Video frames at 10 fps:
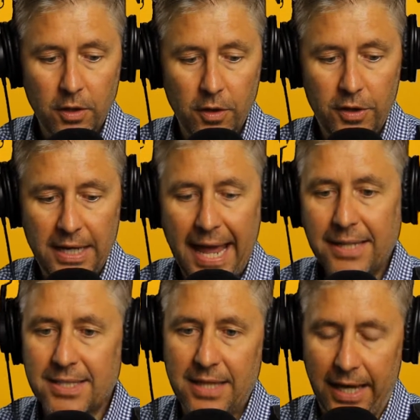the
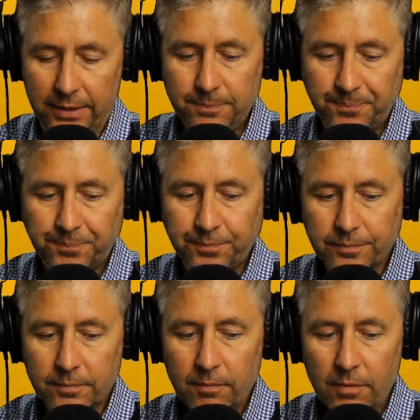next thing,
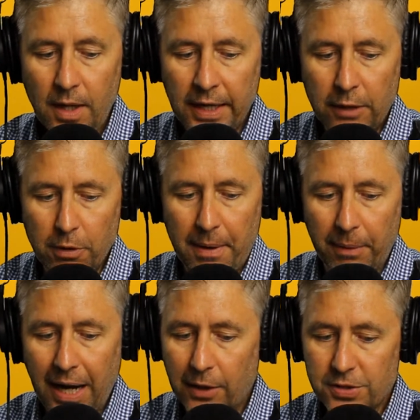again,
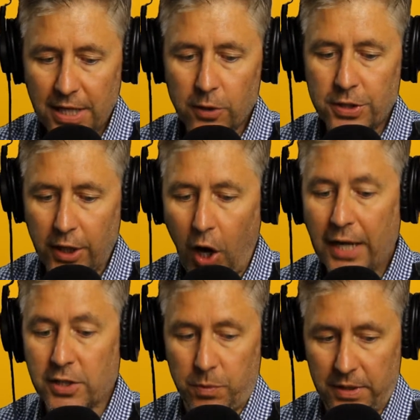remember, how do sellers get
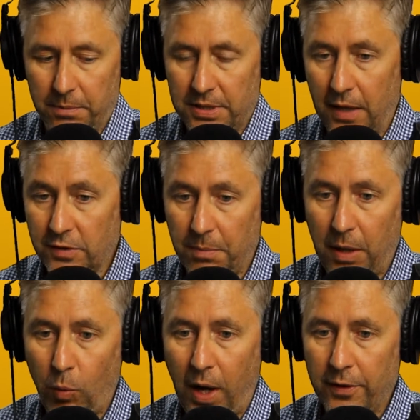honest with themselves
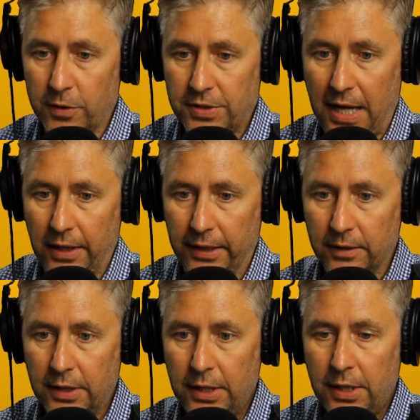about why they're selling?
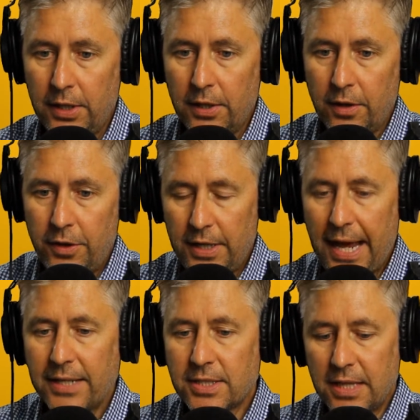The
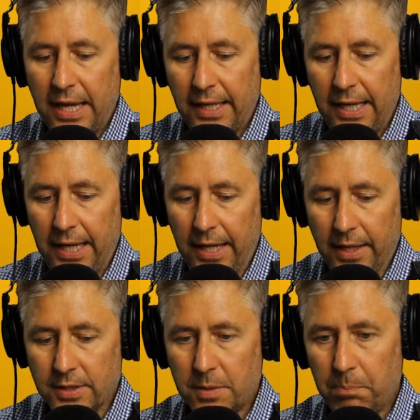next thing
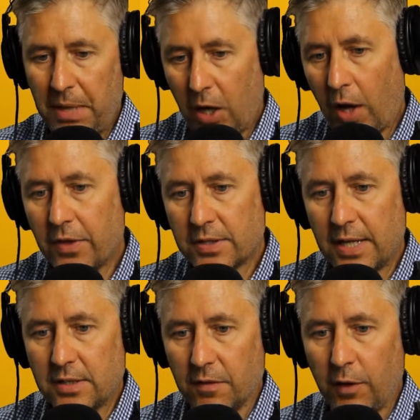is, beyond the
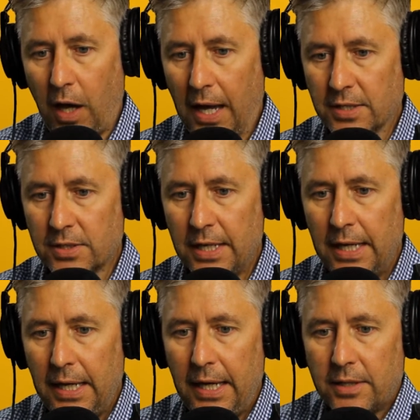sense of loss,
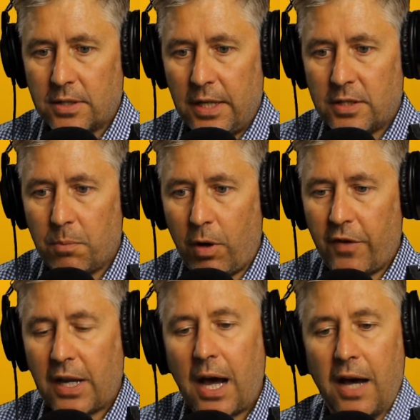it's more of
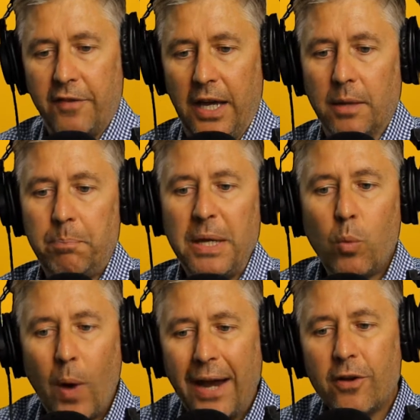a caveat.
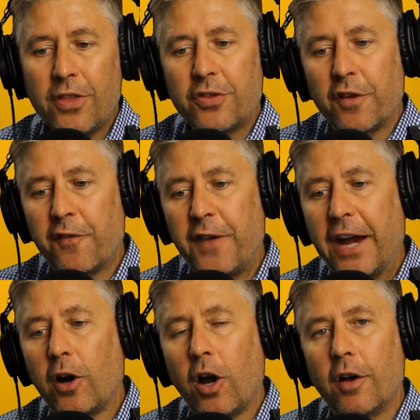Beware that the
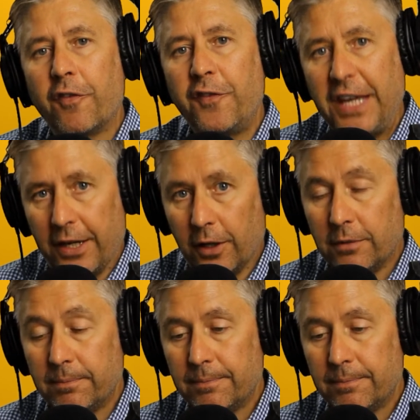fear